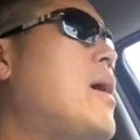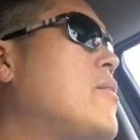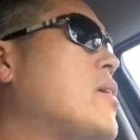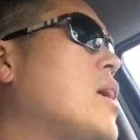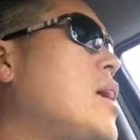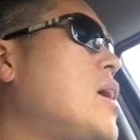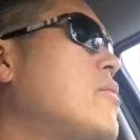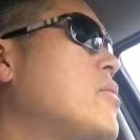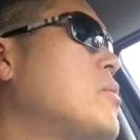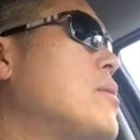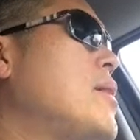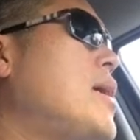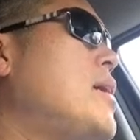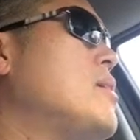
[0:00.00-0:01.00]
have a coffee
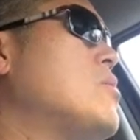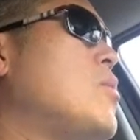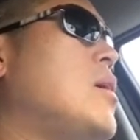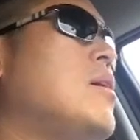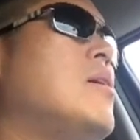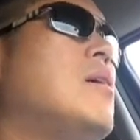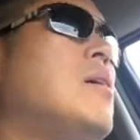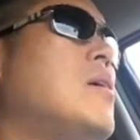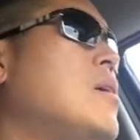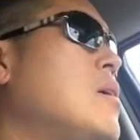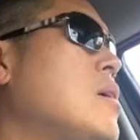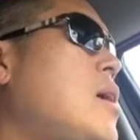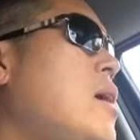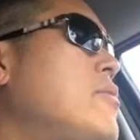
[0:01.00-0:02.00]
with that as well.
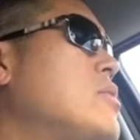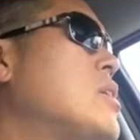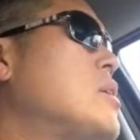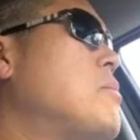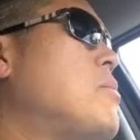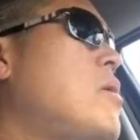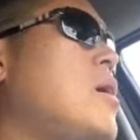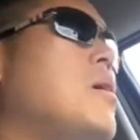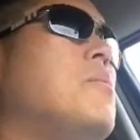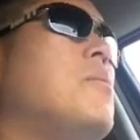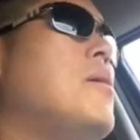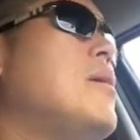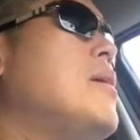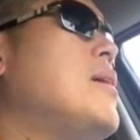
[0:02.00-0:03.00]
Coffee is going to probably
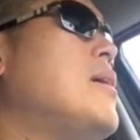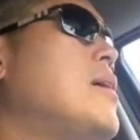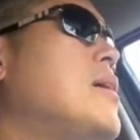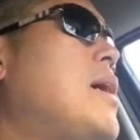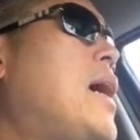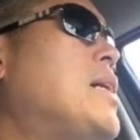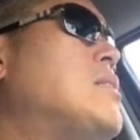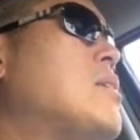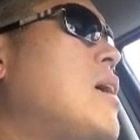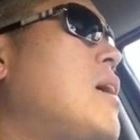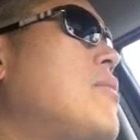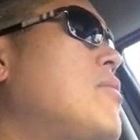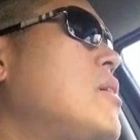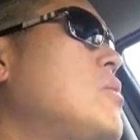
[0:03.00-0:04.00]
be iced
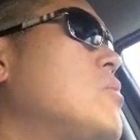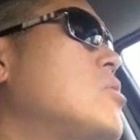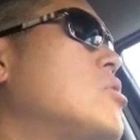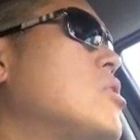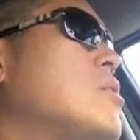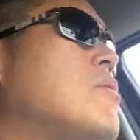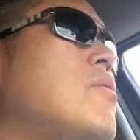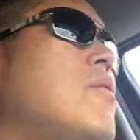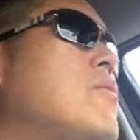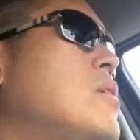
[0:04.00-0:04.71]
coffee with sugar-free